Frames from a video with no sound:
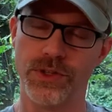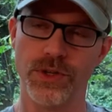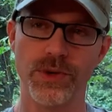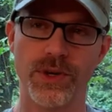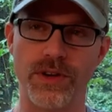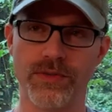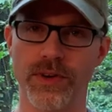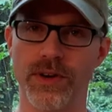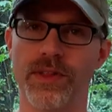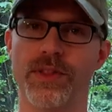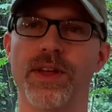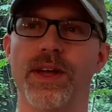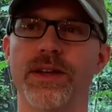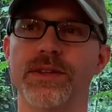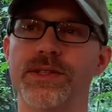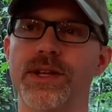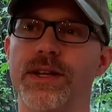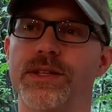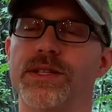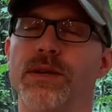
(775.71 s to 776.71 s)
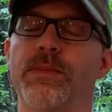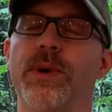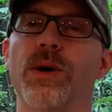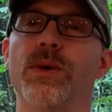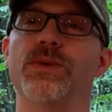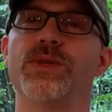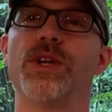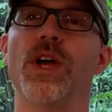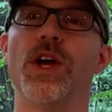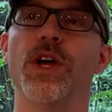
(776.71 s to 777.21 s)
two different things, I
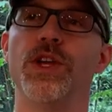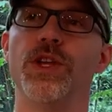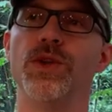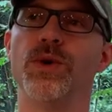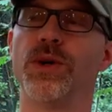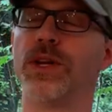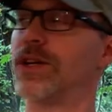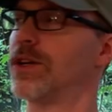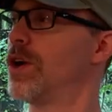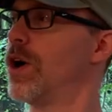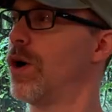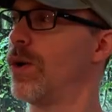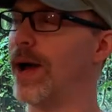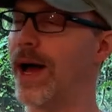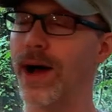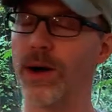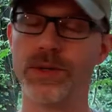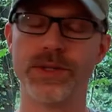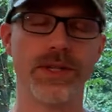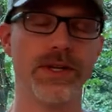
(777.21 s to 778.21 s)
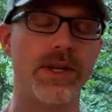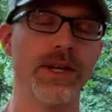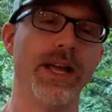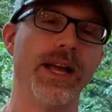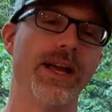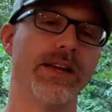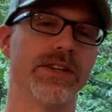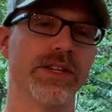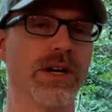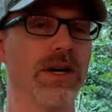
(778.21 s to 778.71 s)
suppose. You can go out
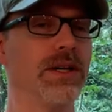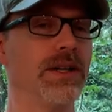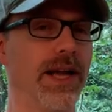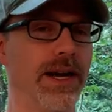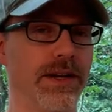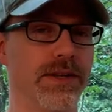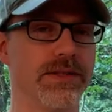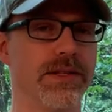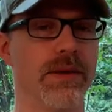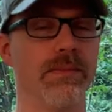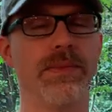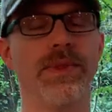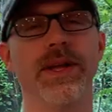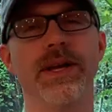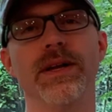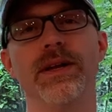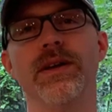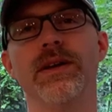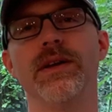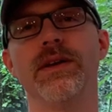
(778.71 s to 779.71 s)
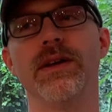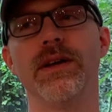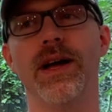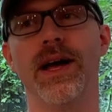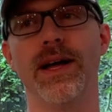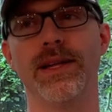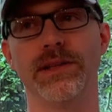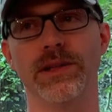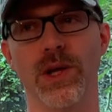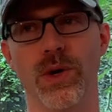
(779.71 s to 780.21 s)
and collect something
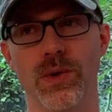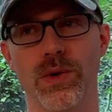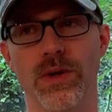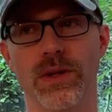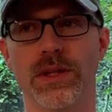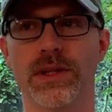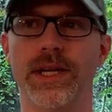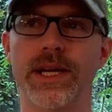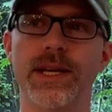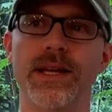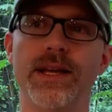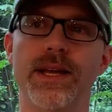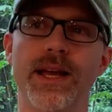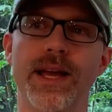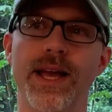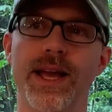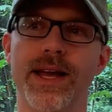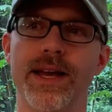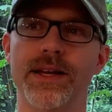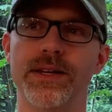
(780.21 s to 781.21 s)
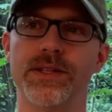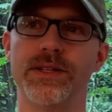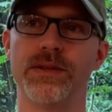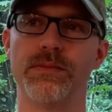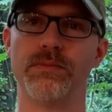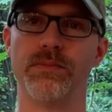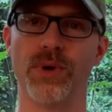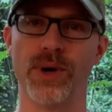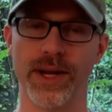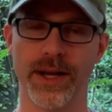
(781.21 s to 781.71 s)
locally
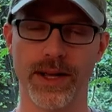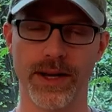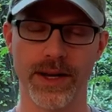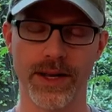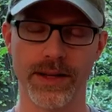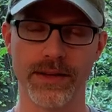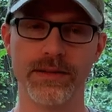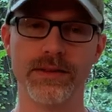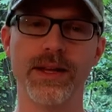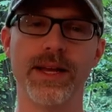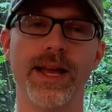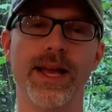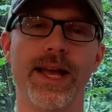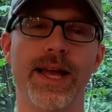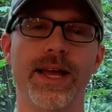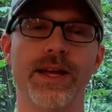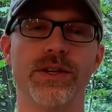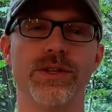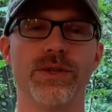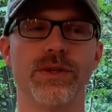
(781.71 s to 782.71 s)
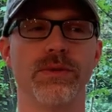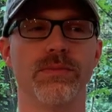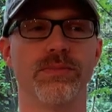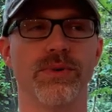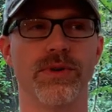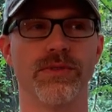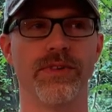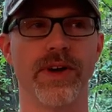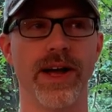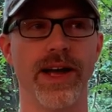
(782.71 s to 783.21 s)
and bring it in and
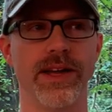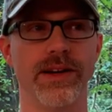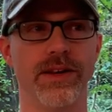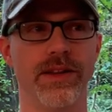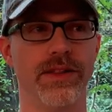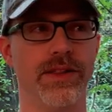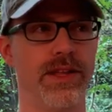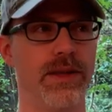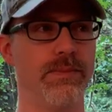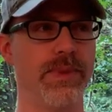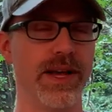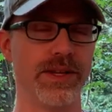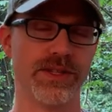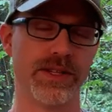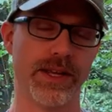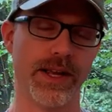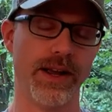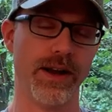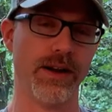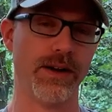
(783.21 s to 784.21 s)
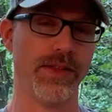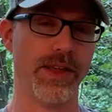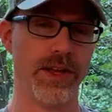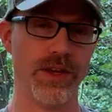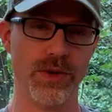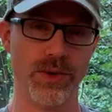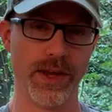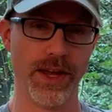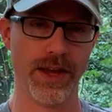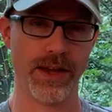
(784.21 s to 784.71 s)
provide the best care
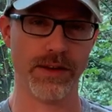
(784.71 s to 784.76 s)
that you